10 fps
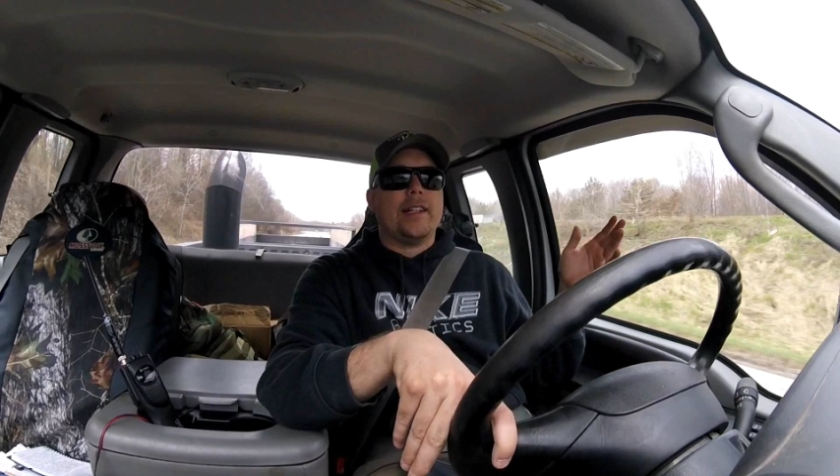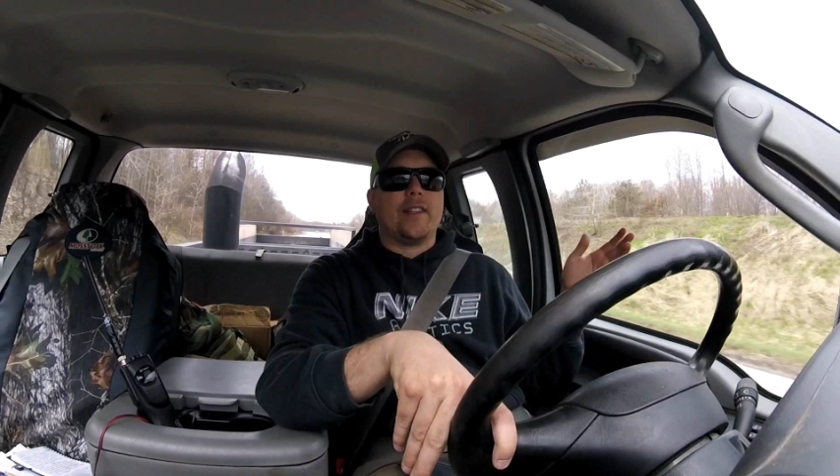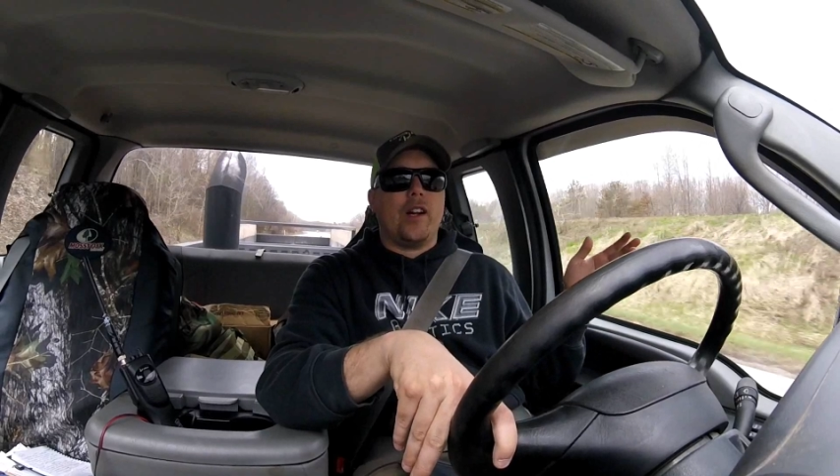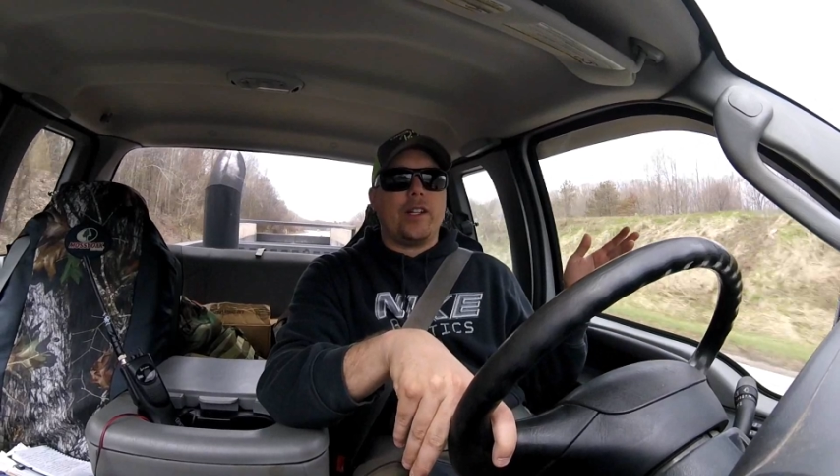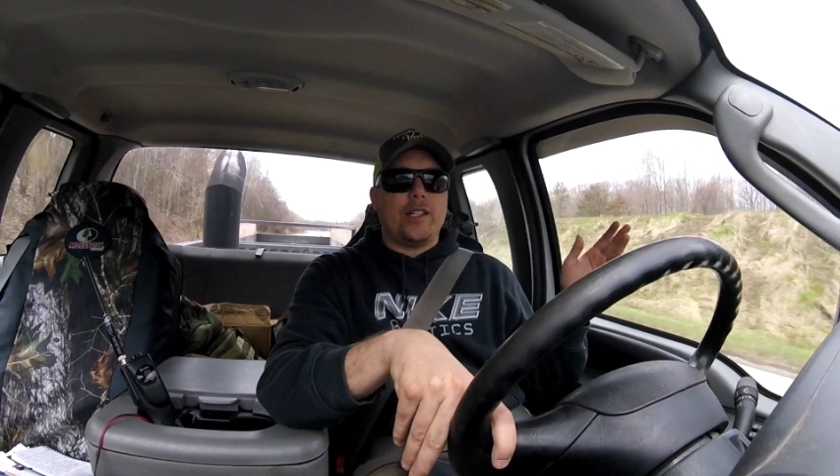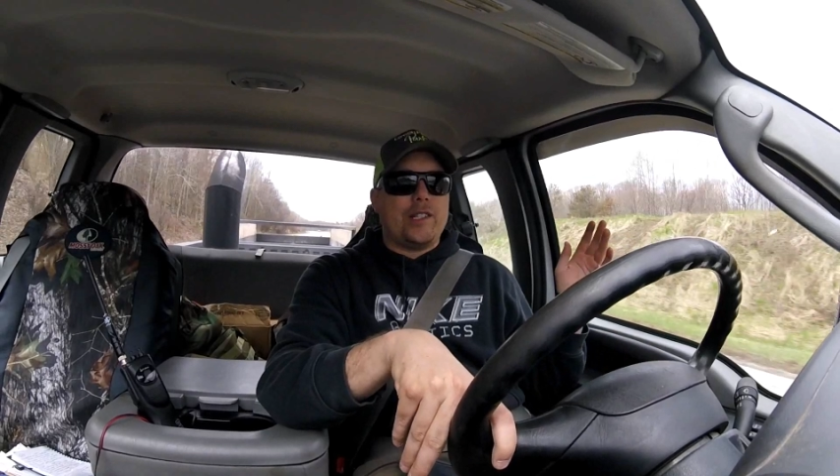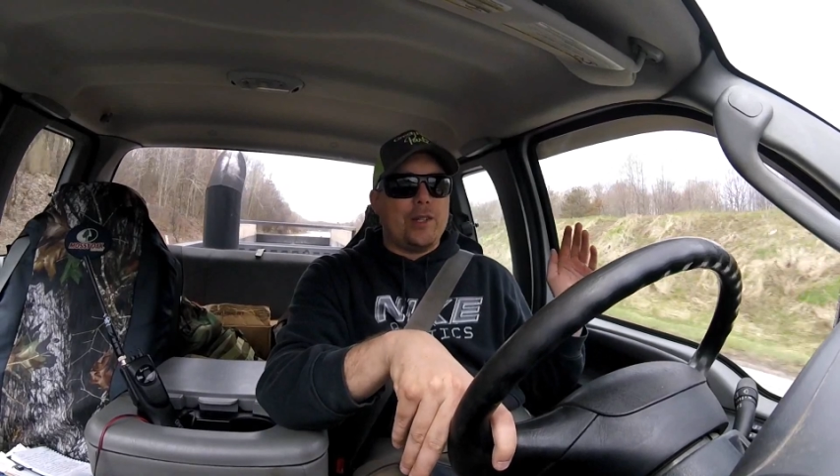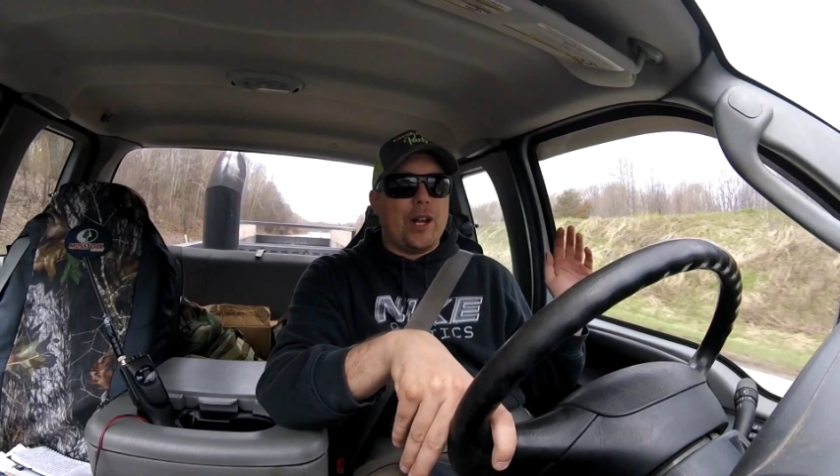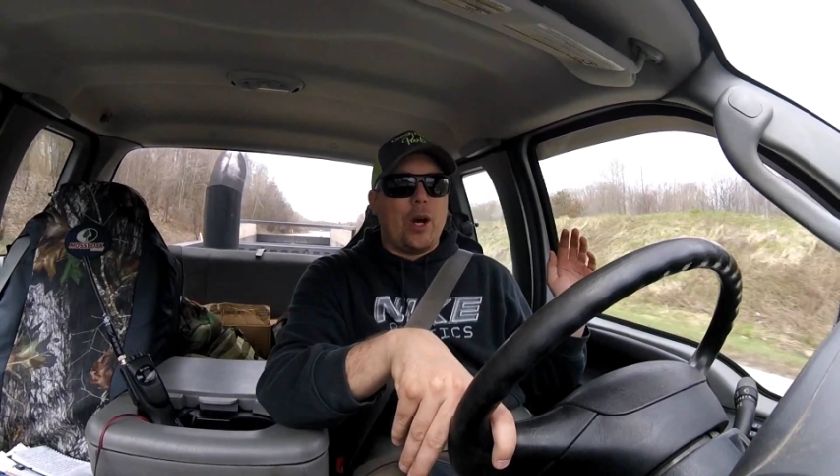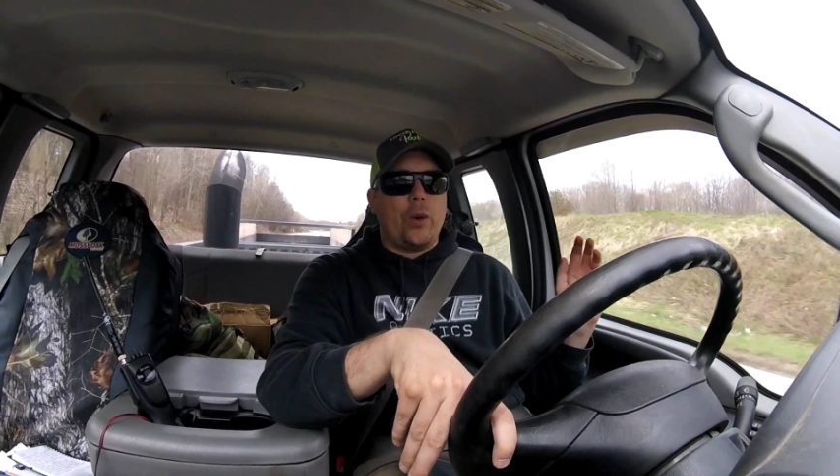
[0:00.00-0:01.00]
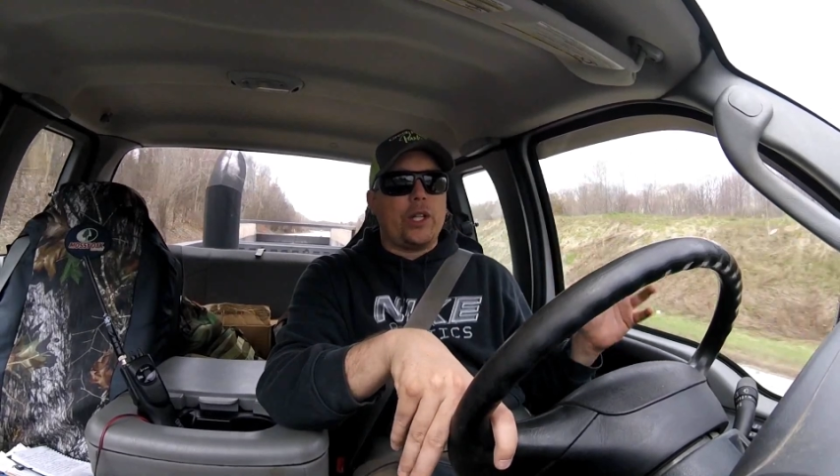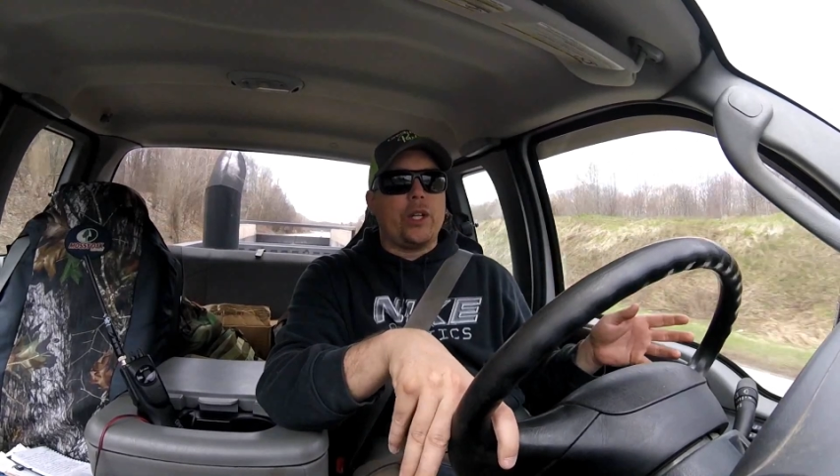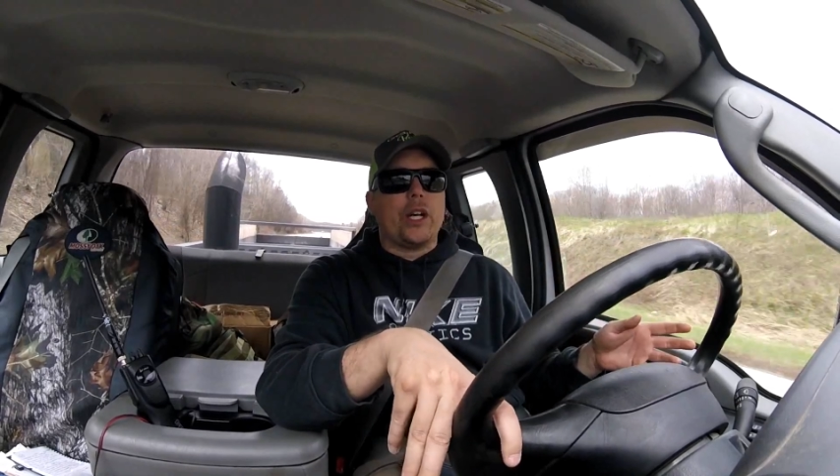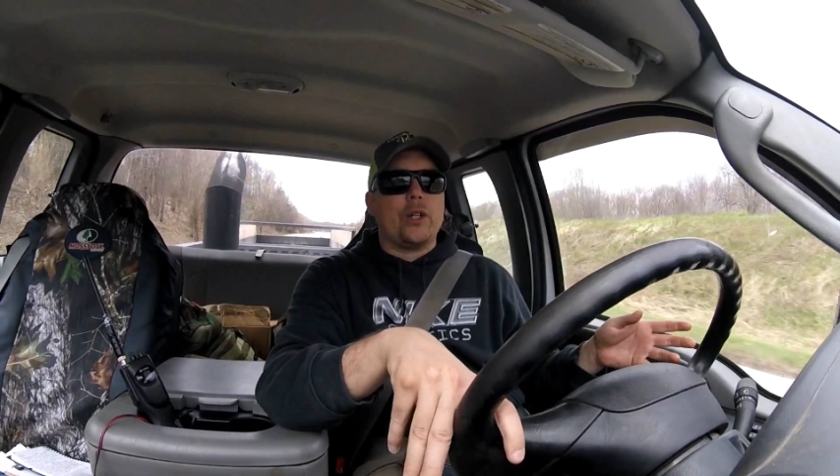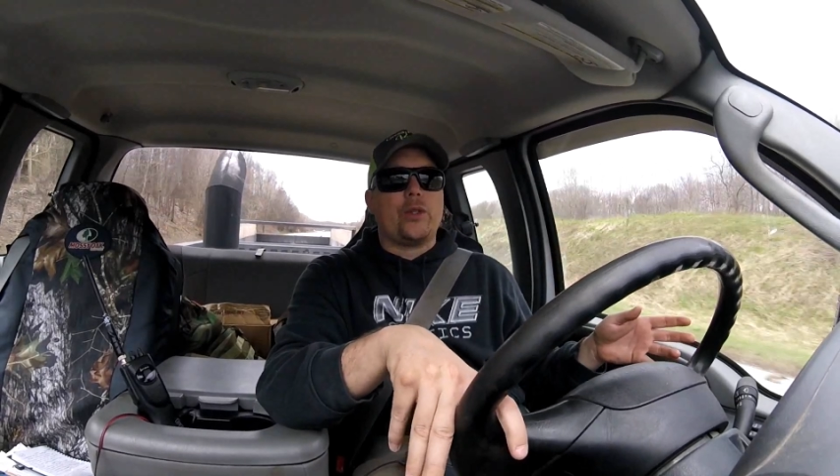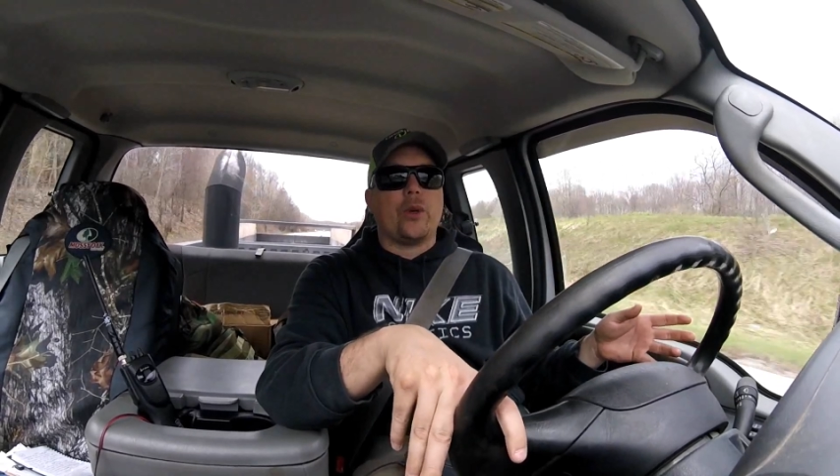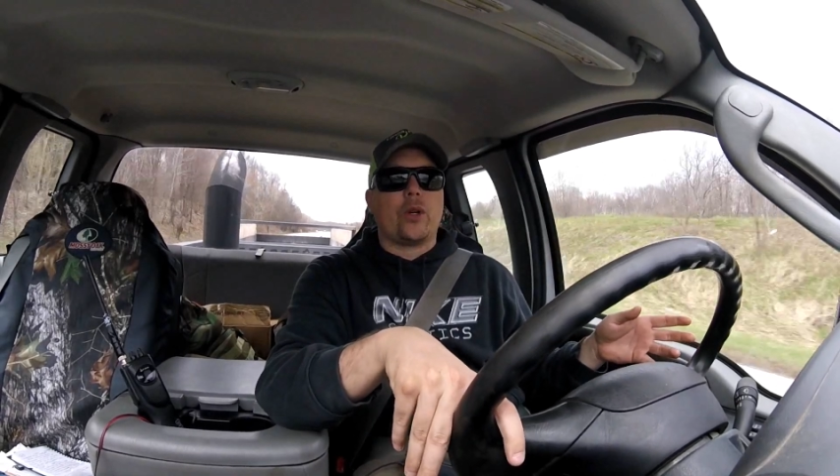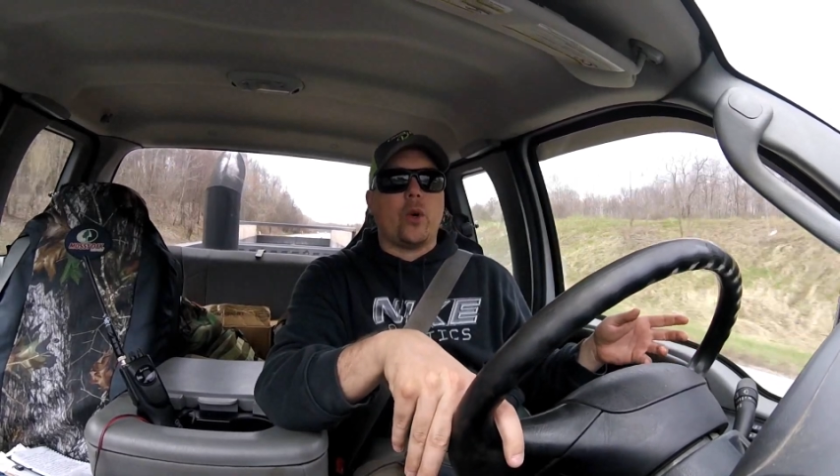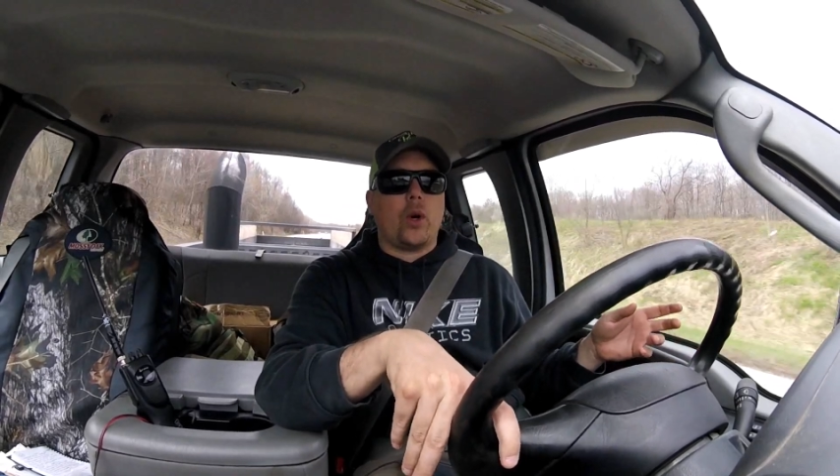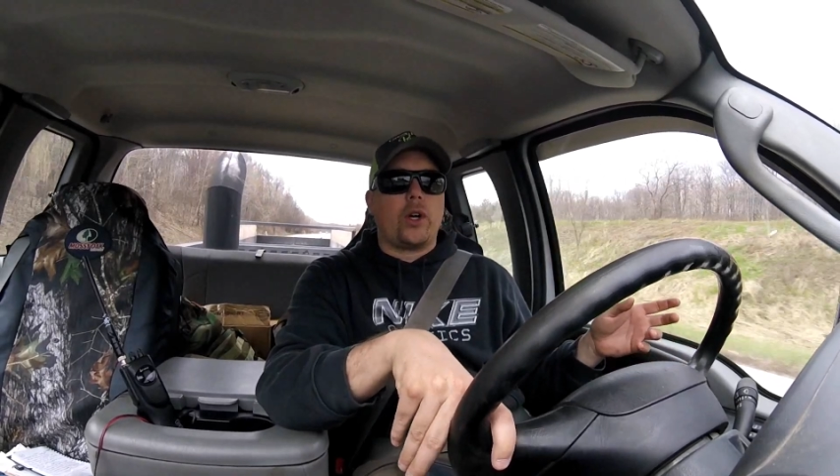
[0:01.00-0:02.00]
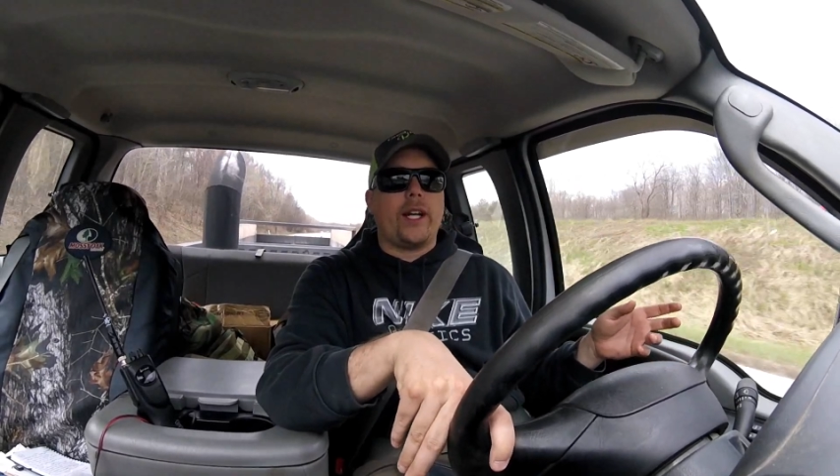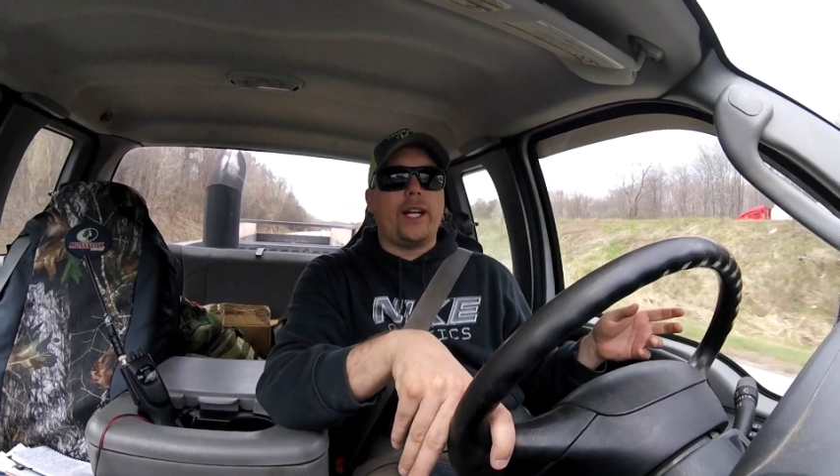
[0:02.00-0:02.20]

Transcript: as long as you know when you go to a quarry,